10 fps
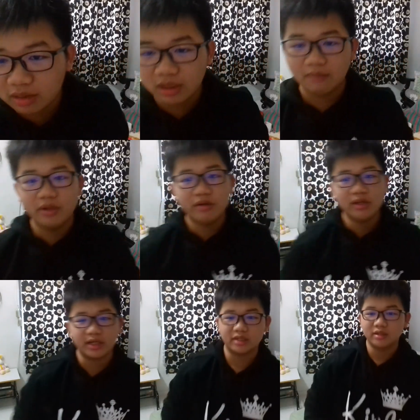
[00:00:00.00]
I'm
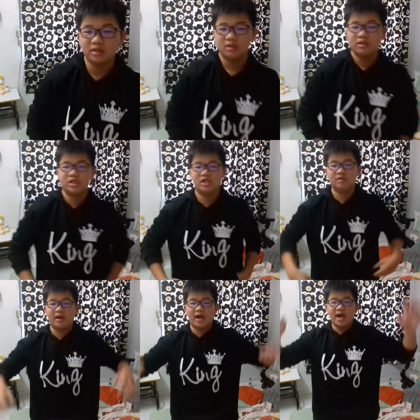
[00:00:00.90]
literally, like,
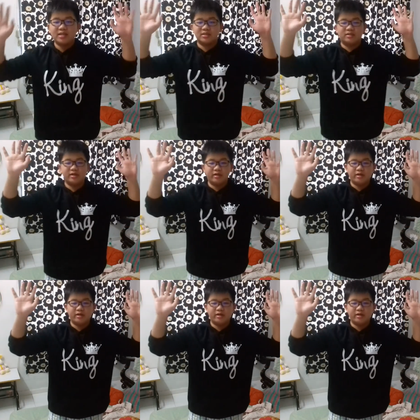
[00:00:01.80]
here, my hands are